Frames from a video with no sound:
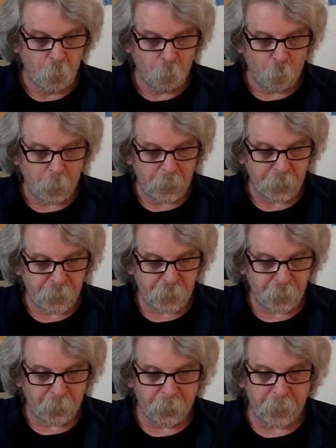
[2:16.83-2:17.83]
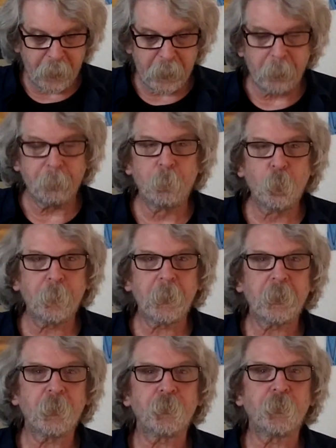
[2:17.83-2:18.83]
was the movie
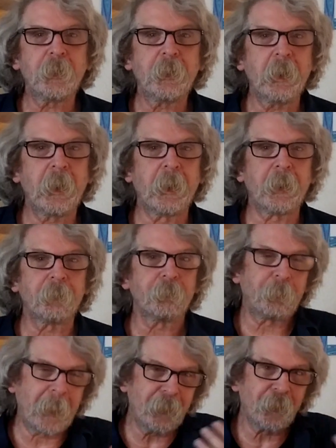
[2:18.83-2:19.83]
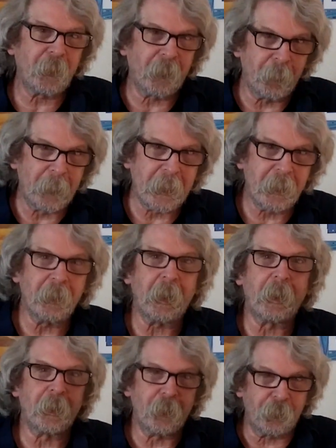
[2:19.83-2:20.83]
industry and basically the media
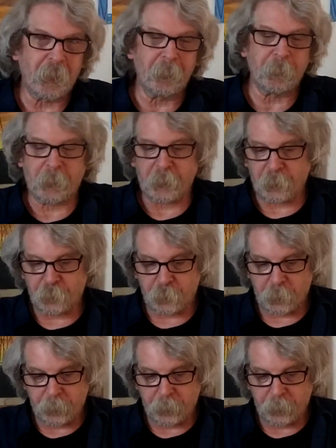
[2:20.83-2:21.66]
and entertainment industry